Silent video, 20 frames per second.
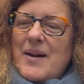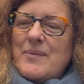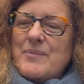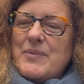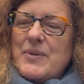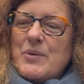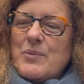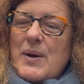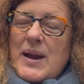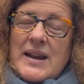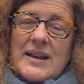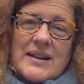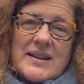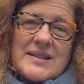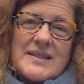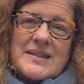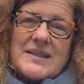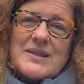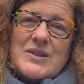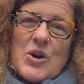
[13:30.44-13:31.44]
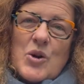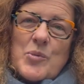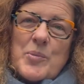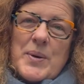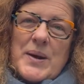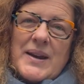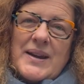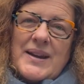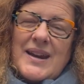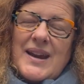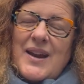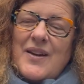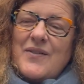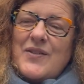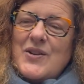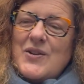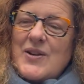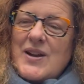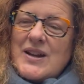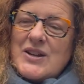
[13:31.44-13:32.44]
The wait list is open. If
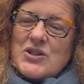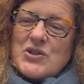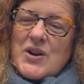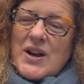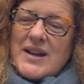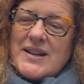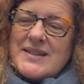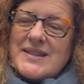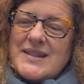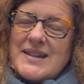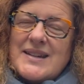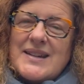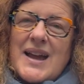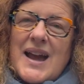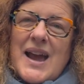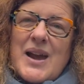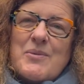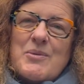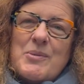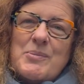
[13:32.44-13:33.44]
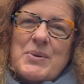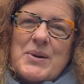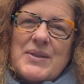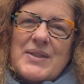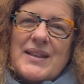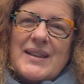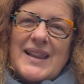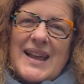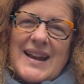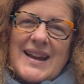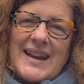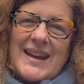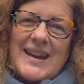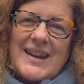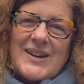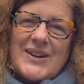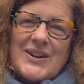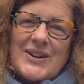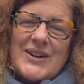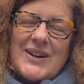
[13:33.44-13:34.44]
you're interested, I will put the link
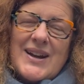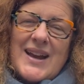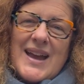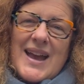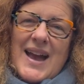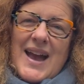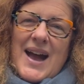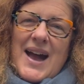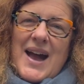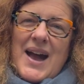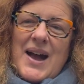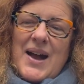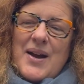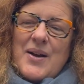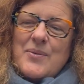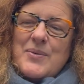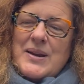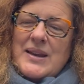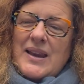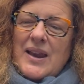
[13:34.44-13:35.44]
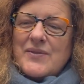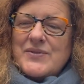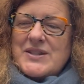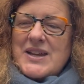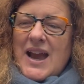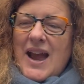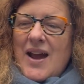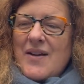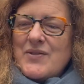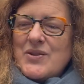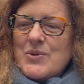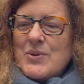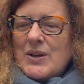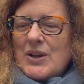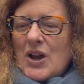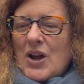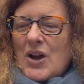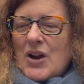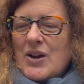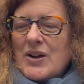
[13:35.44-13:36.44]
here. We'd love to have you
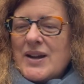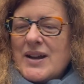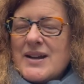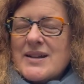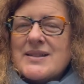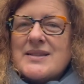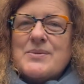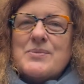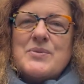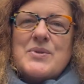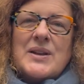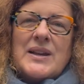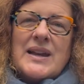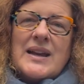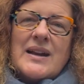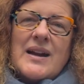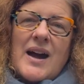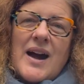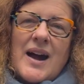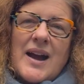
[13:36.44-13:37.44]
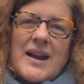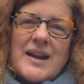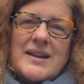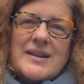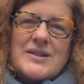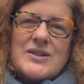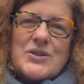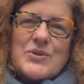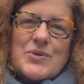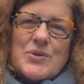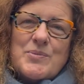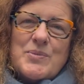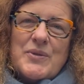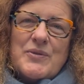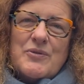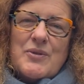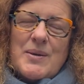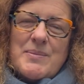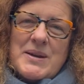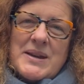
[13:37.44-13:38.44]
along. It's a really kind group
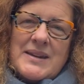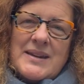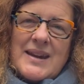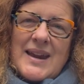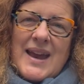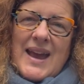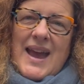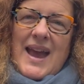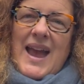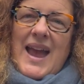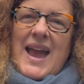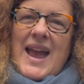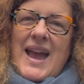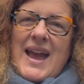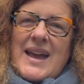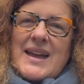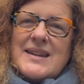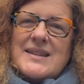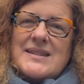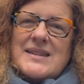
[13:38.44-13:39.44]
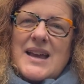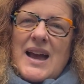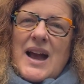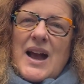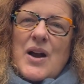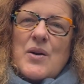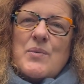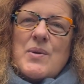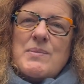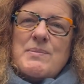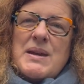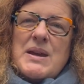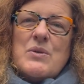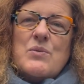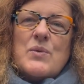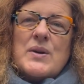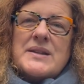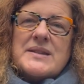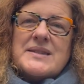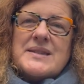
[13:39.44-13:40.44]
of women, and we meet
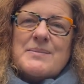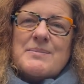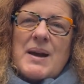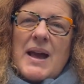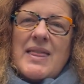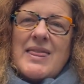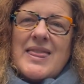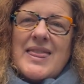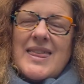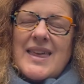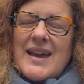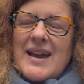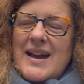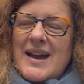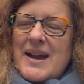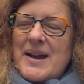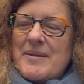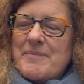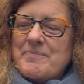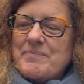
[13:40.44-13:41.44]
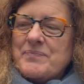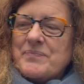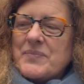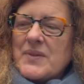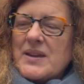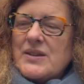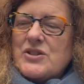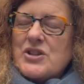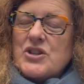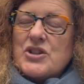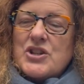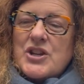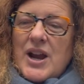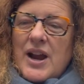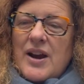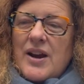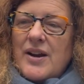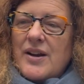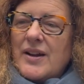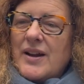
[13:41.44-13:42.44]
once a month to
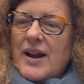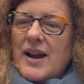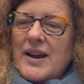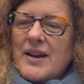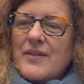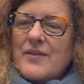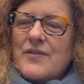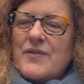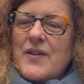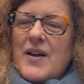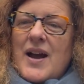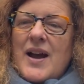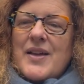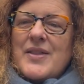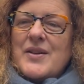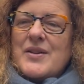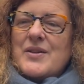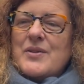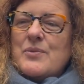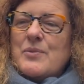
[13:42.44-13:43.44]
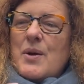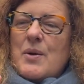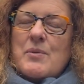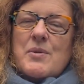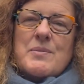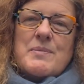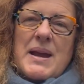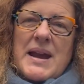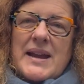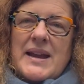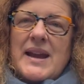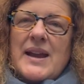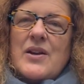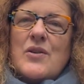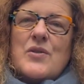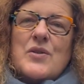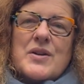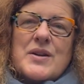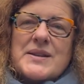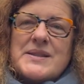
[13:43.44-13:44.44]
share kind of either what we're making
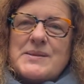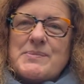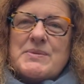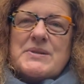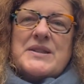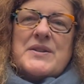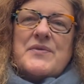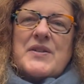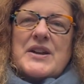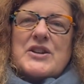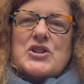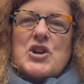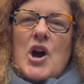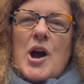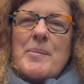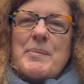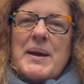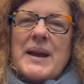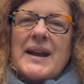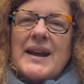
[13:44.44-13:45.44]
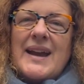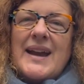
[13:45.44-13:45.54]
or a specific topic.